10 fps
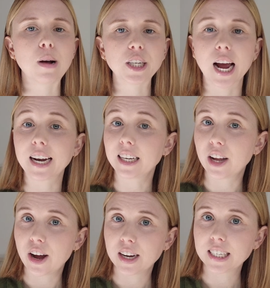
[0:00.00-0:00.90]
which I had
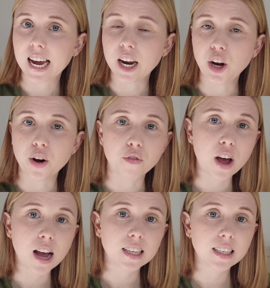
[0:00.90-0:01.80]
learned at
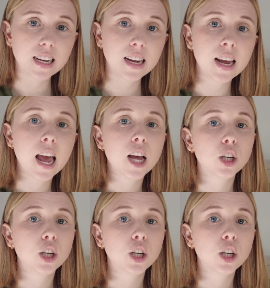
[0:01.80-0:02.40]
university,